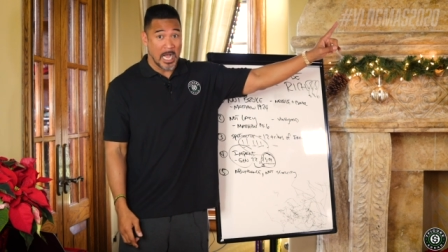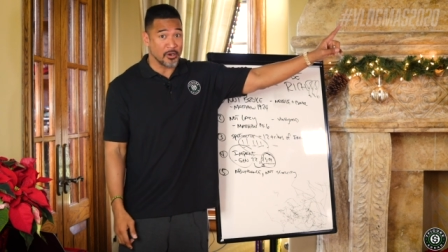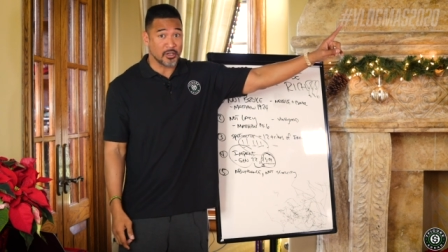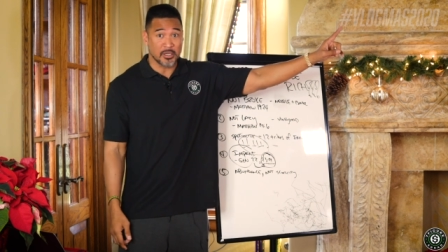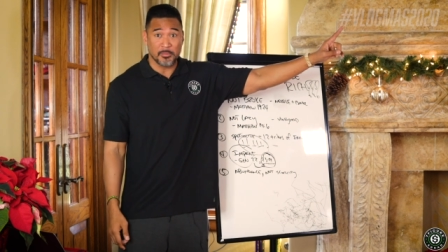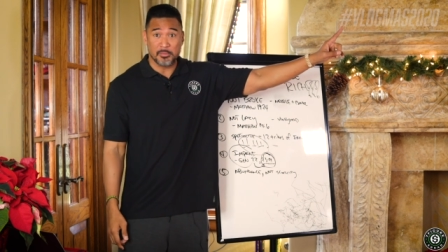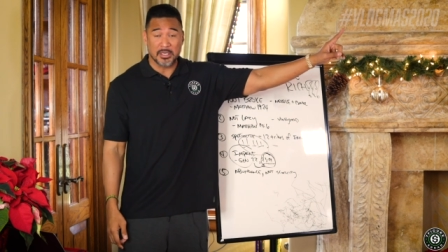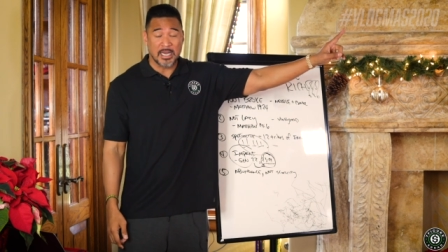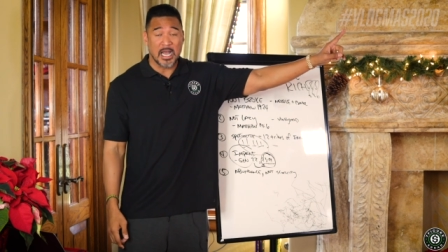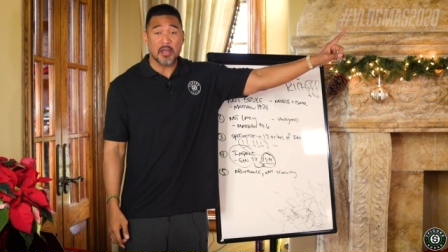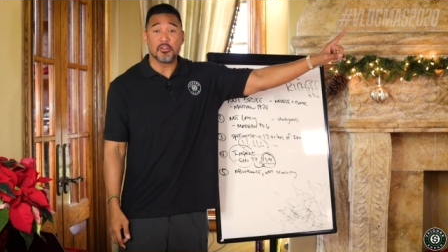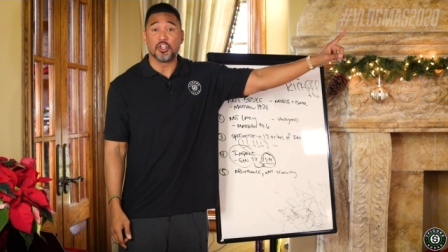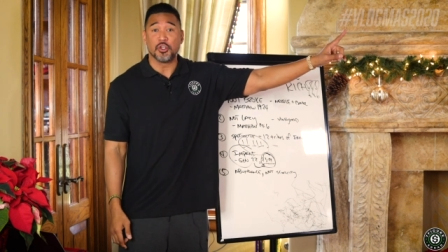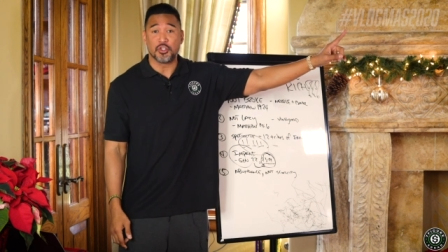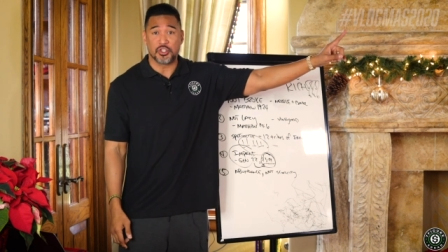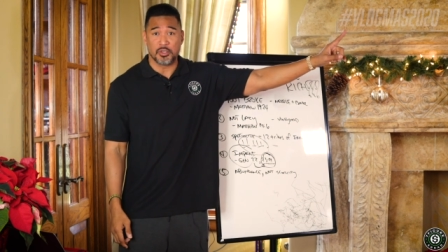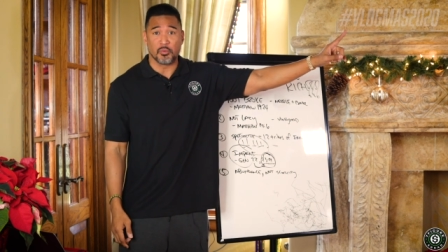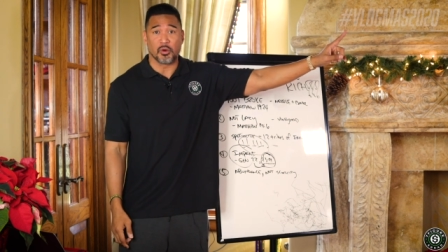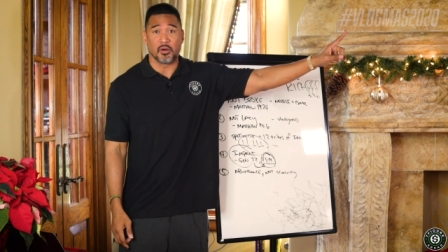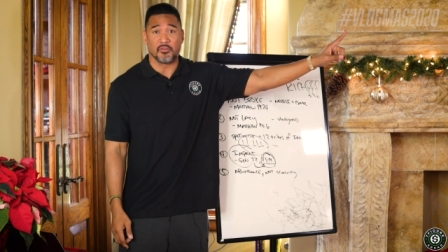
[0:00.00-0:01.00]
how come you're
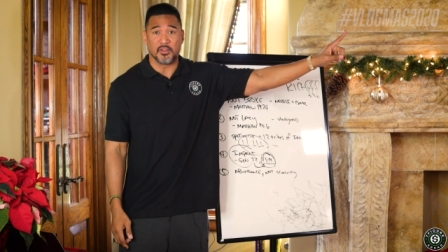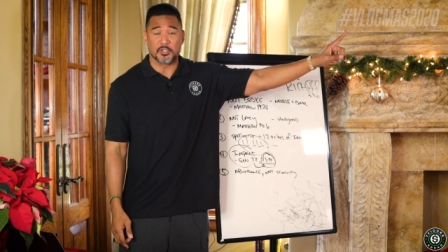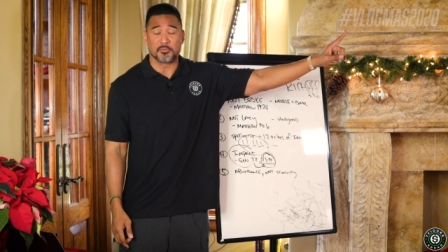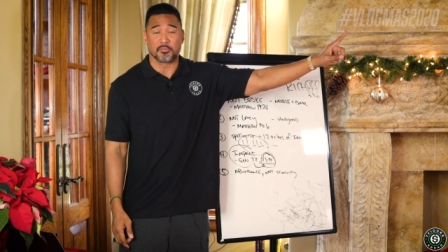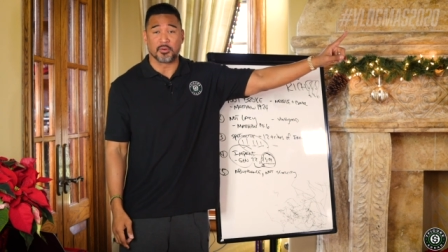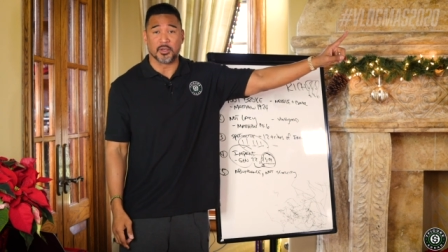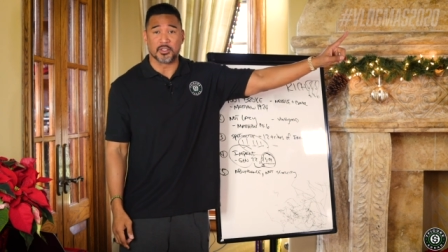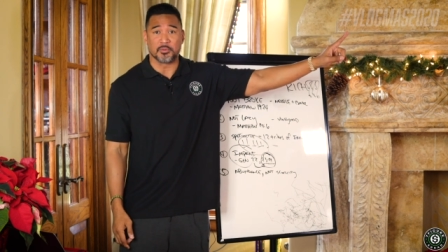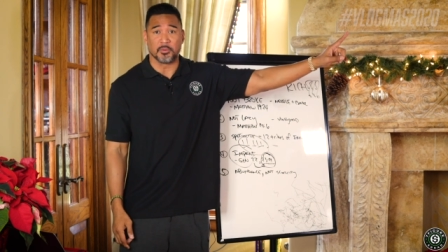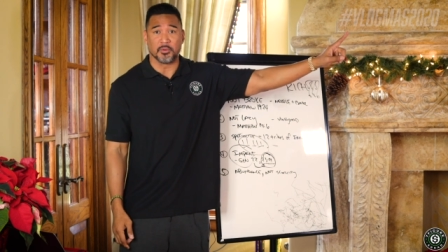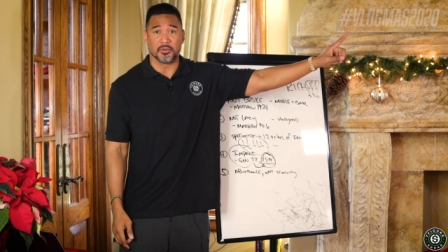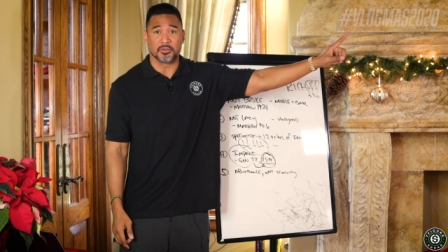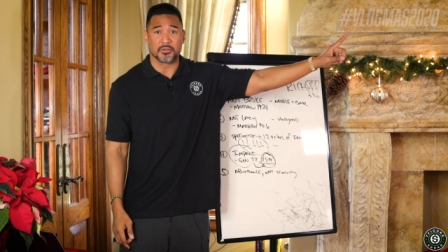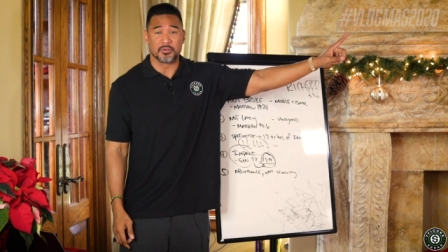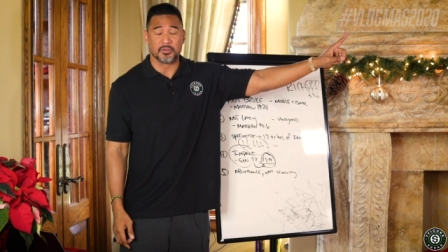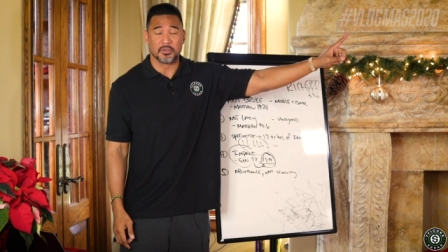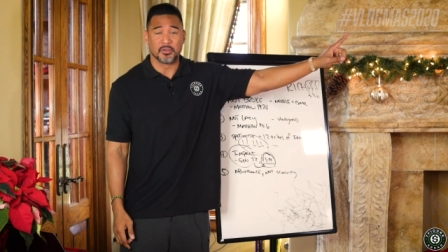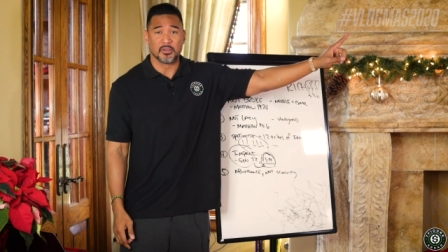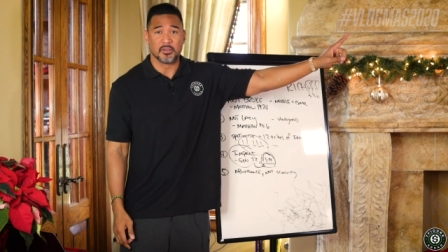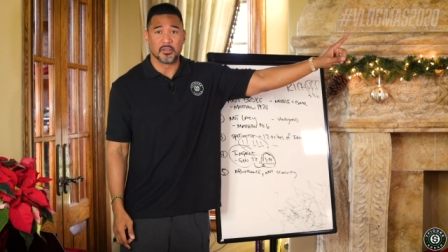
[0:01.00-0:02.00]
not using more of these
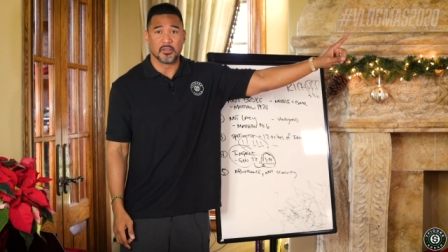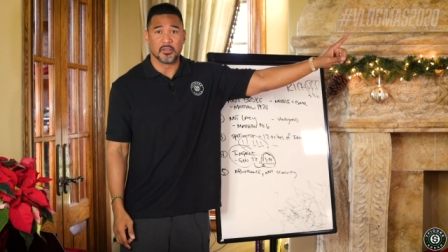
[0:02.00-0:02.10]
principles?